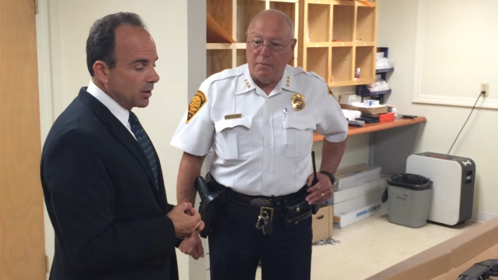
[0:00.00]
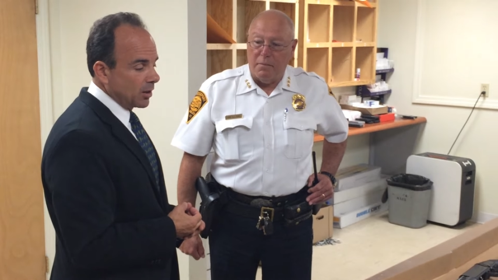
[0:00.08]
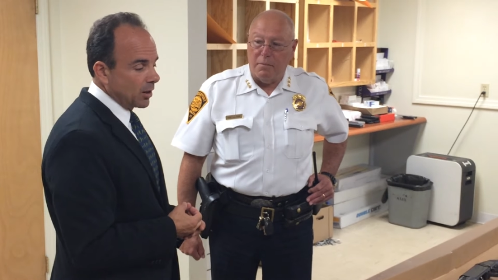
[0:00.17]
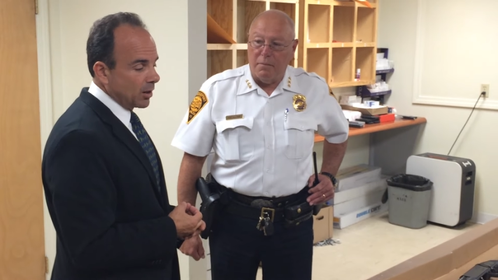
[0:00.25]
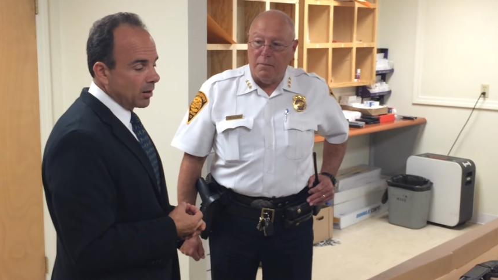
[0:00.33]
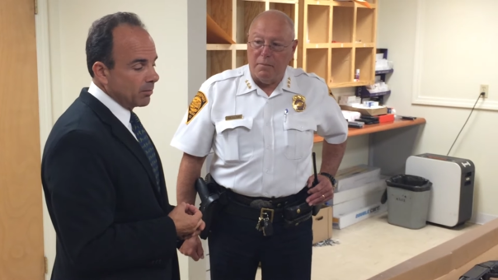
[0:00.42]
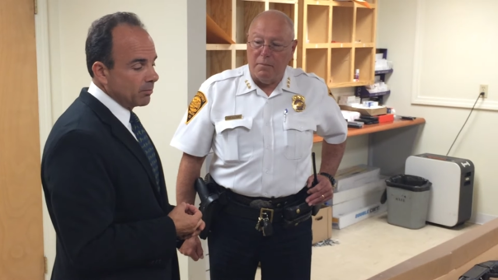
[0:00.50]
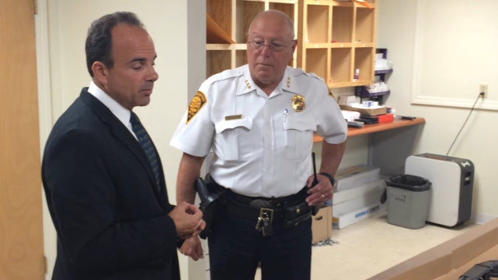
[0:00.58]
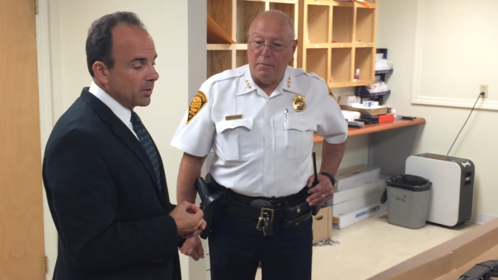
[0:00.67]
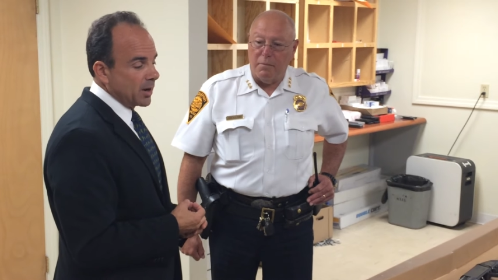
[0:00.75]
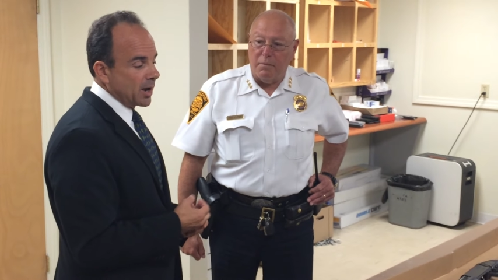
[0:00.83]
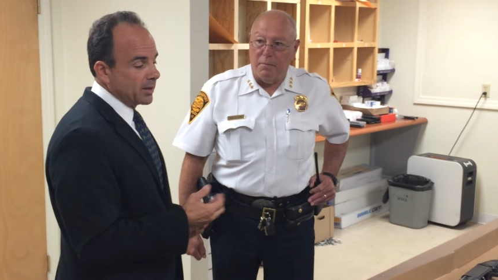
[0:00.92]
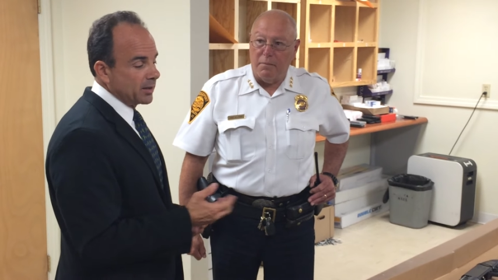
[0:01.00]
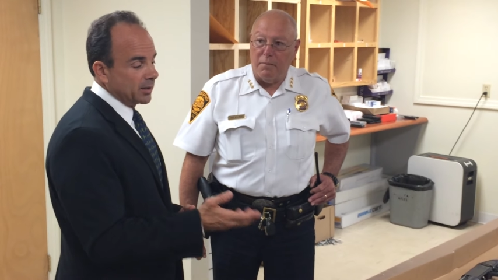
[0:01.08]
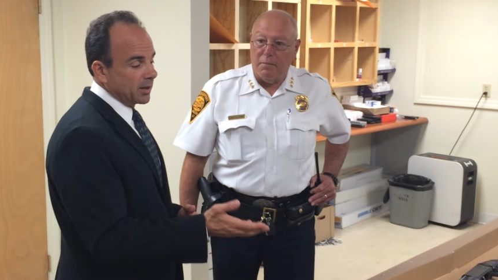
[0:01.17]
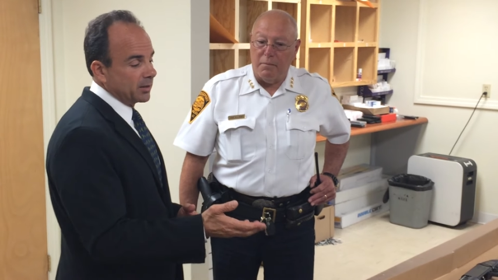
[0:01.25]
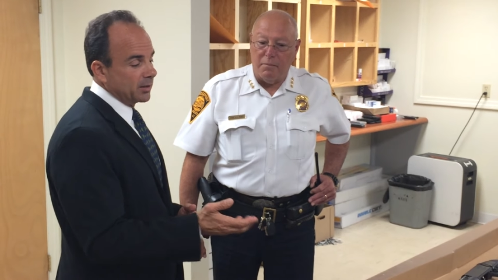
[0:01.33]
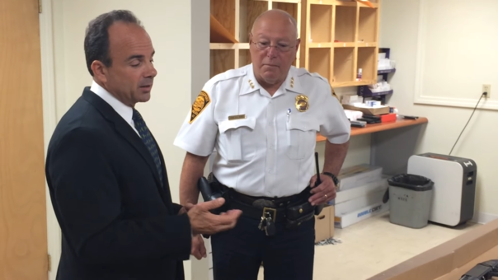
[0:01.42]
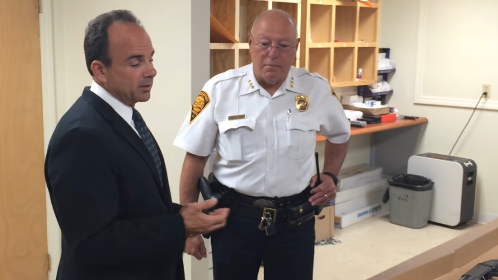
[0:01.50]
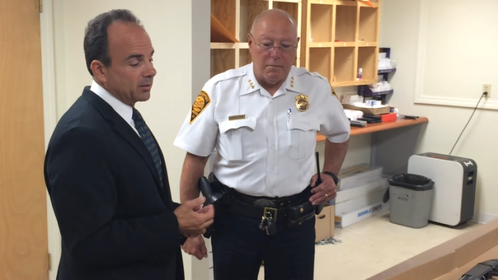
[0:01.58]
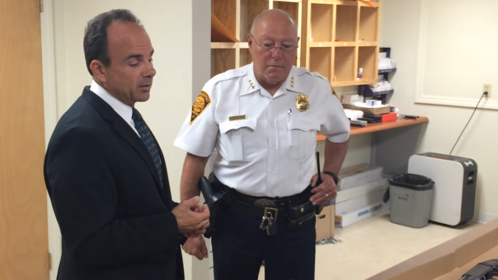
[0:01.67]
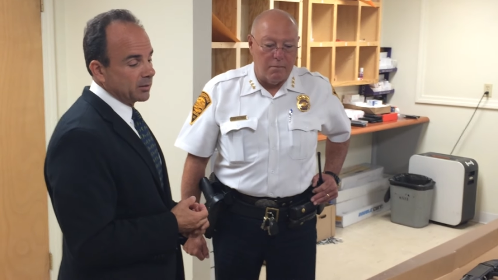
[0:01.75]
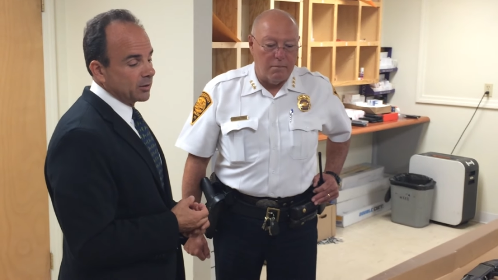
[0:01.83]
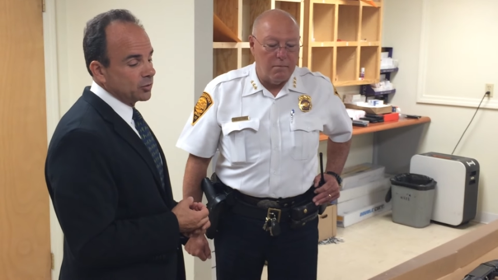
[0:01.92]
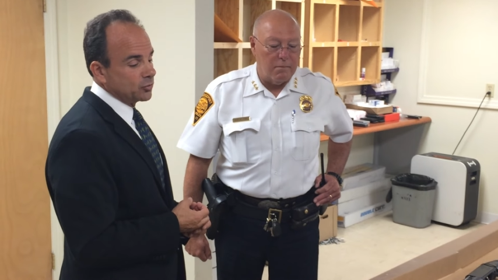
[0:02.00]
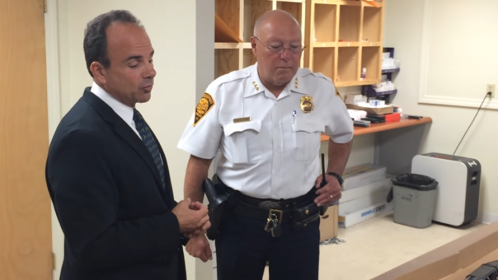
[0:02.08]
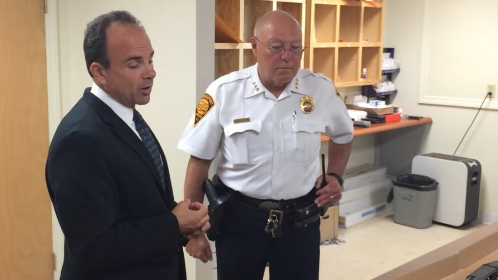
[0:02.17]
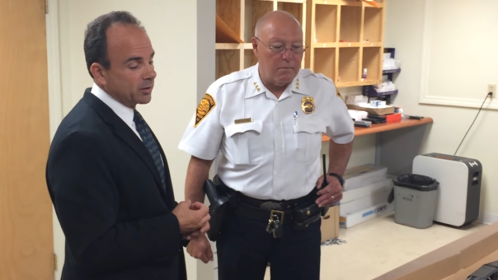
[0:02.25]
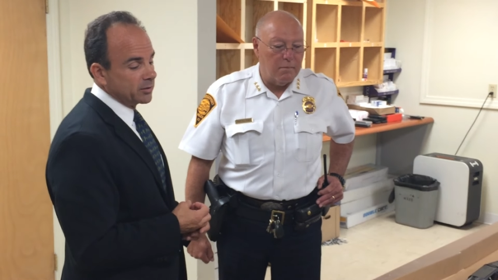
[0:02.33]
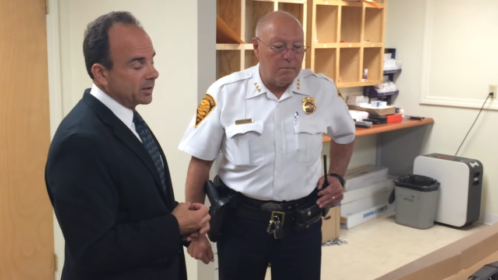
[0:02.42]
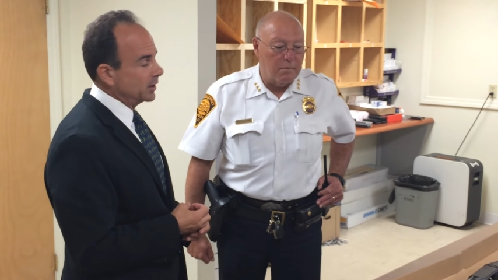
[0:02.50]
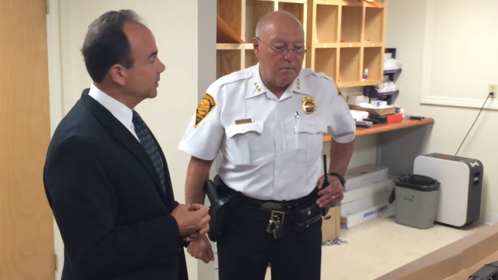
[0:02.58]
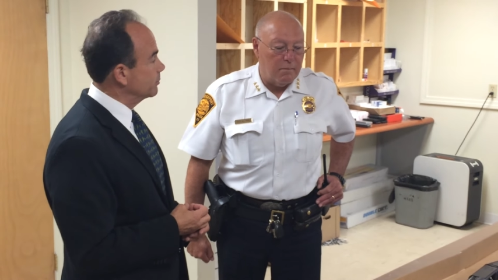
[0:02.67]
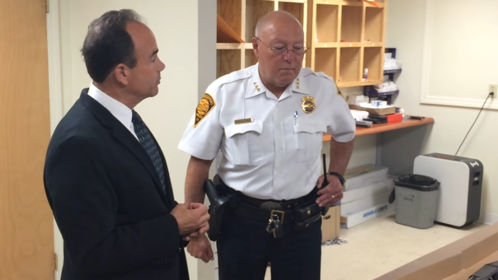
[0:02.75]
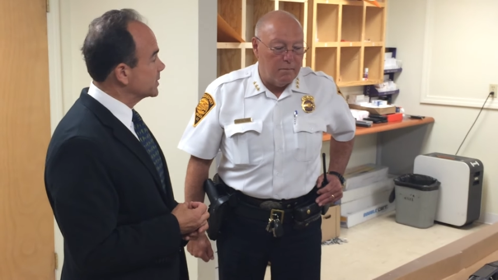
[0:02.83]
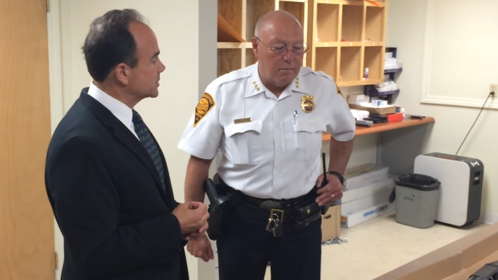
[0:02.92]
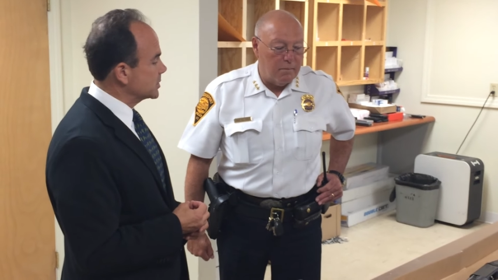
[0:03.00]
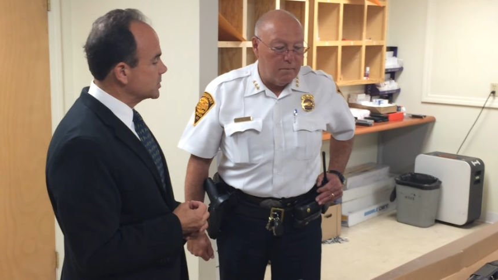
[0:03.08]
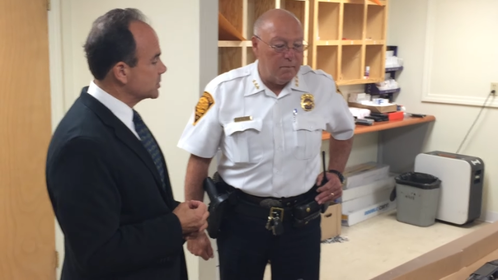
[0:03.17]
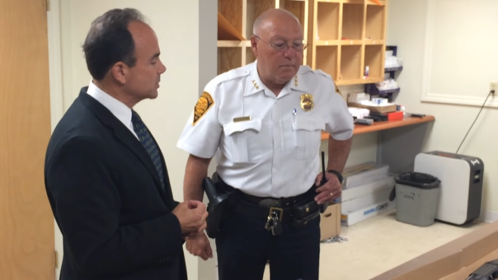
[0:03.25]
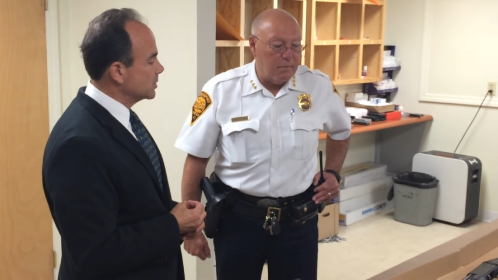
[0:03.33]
Speaker 1: um, and the in the in the drug dealing business,